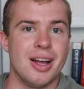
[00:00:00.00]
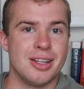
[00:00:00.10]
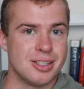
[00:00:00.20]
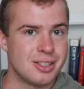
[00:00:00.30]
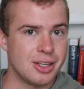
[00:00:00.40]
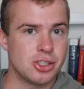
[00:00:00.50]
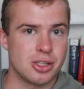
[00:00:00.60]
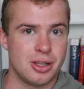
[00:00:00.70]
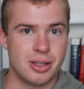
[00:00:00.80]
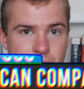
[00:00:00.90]
it's
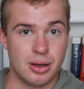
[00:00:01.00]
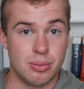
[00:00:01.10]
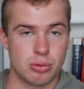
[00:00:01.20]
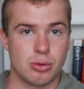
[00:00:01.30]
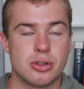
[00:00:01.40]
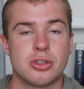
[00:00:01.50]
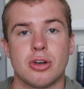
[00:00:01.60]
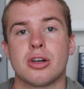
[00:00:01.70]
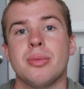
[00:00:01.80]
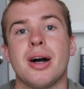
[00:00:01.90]
essentially a broad
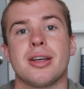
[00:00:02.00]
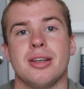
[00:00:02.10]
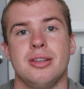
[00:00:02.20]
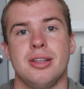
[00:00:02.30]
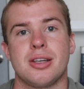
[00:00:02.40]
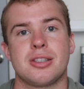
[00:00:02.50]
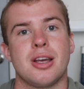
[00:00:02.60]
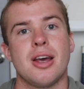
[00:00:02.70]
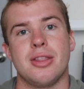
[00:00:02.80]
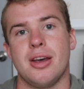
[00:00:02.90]
stock market index
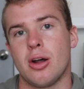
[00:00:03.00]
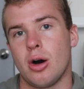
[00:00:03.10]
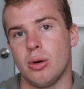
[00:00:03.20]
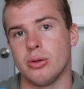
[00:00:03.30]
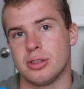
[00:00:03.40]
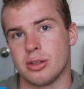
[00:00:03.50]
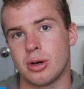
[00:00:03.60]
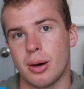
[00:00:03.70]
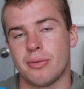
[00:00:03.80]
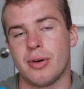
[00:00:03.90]
that holds the
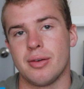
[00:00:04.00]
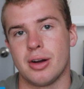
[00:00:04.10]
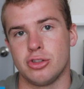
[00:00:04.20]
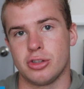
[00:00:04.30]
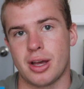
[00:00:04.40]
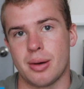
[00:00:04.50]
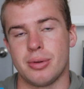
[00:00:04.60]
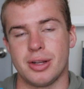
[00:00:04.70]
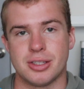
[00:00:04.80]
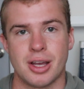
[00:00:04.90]
top 500
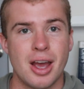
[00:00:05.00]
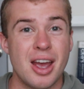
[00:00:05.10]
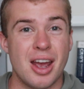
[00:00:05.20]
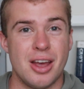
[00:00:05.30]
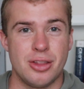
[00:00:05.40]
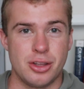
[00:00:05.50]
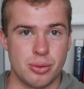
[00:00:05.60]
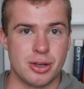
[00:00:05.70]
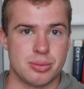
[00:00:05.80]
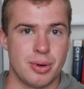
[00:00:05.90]
companies in the
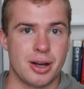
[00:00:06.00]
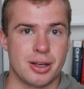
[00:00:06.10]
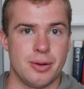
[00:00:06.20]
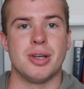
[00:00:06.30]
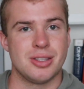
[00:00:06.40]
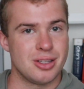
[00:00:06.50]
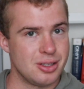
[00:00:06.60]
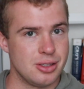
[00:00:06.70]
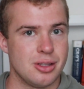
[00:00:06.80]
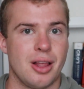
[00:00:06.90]
US market.
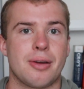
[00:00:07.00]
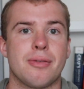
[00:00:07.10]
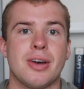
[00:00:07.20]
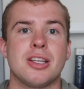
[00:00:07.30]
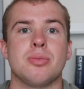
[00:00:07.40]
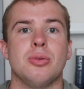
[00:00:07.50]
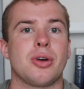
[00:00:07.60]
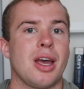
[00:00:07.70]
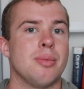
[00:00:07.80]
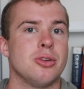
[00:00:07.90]
Businesses like
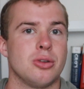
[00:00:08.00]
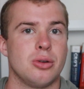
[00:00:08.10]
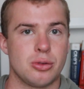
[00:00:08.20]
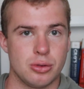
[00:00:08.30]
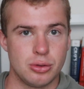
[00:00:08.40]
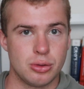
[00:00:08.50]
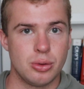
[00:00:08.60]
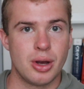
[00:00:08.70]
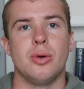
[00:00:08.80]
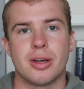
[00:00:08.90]
Facebook, Amazon,
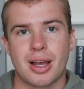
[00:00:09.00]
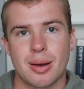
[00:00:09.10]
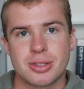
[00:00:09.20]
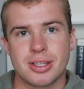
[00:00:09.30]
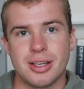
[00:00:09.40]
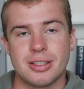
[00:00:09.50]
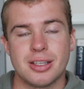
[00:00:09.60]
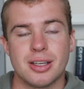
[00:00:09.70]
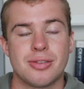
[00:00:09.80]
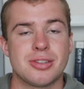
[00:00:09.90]
Google. When it comes to
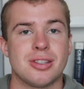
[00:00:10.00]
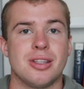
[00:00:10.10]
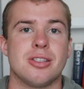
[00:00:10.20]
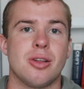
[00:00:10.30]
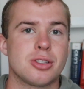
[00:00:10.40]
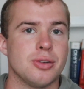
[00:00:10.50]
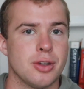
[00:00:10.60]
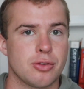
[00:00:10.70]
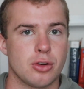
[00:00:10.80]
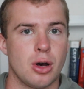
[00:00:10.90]
ETFs, there's lots of
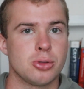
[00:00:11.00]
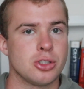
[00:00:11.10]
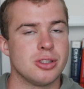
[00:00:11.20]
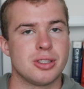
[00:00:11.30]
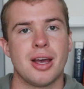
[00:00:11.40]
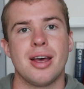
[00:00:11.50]
different options.